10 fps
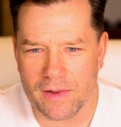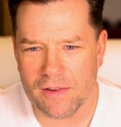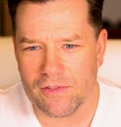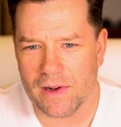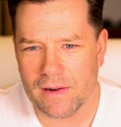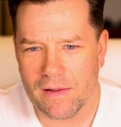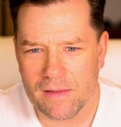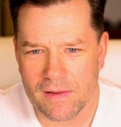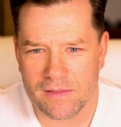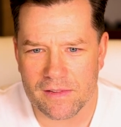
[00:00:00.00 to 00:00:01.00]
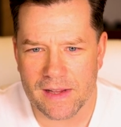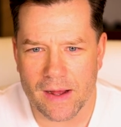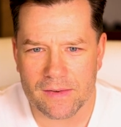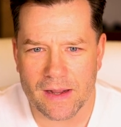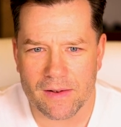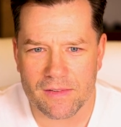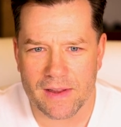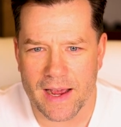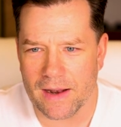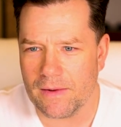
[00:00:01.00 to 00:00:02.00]
District. This is downtown
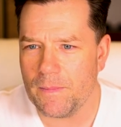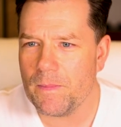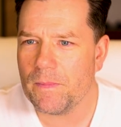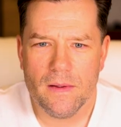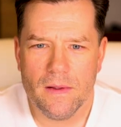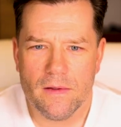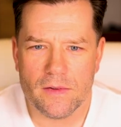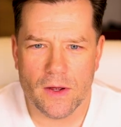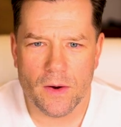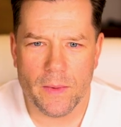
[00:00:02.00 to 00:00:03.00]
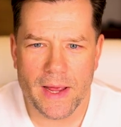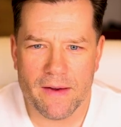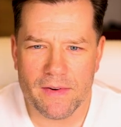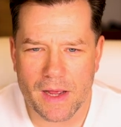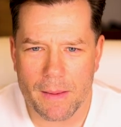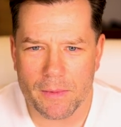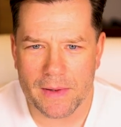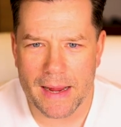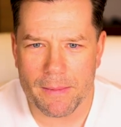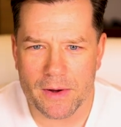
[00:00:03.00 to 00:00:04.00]
Seattle. So we have a couple
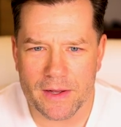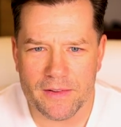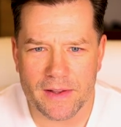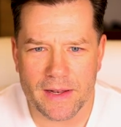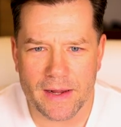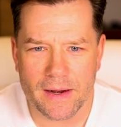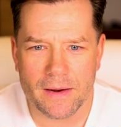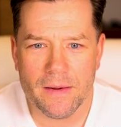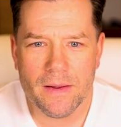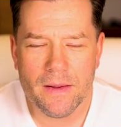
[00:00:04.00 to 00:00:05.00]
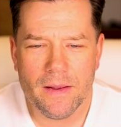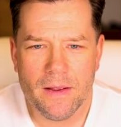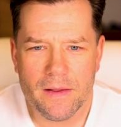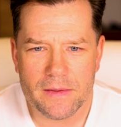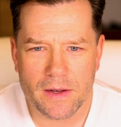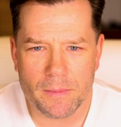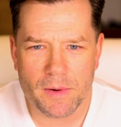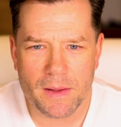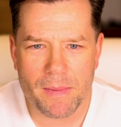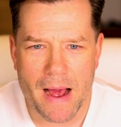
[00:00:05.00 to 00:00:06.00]
neighborhoods in here that are
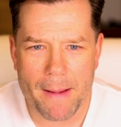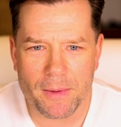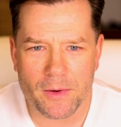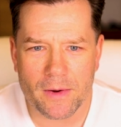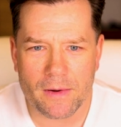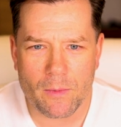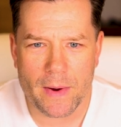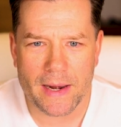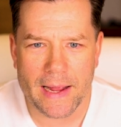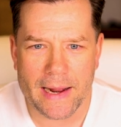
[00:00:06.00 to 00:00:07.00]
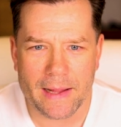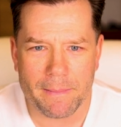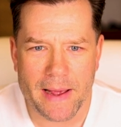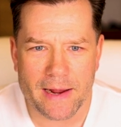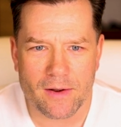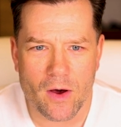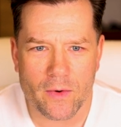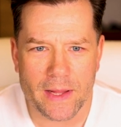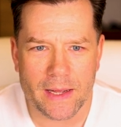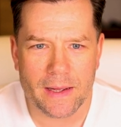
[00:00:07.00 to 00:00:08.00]
pretty popular. Queen Anne and
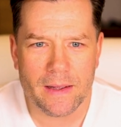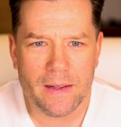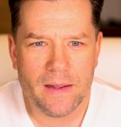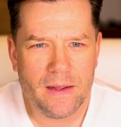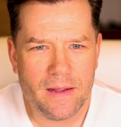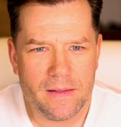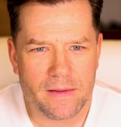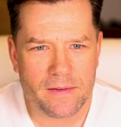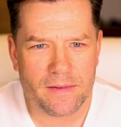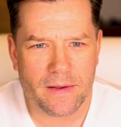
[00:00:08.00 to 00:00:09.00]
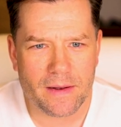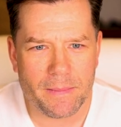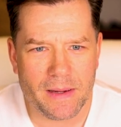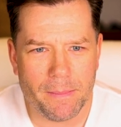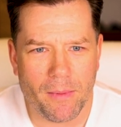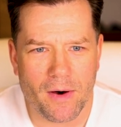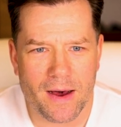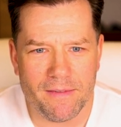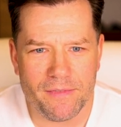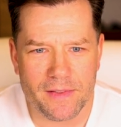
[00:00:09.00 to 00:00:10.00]
Magnolia. This is on a big
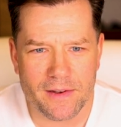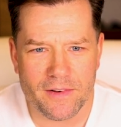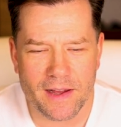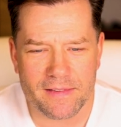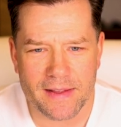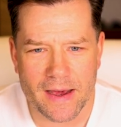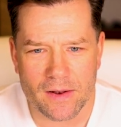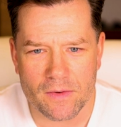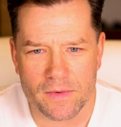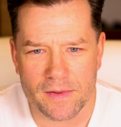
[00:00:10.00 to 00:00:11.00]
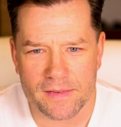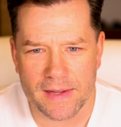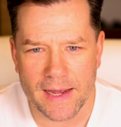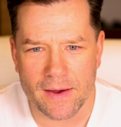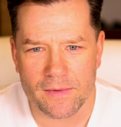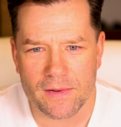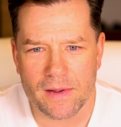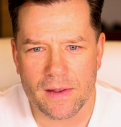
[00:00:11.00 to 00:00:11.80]
bluff that jets out over the sound.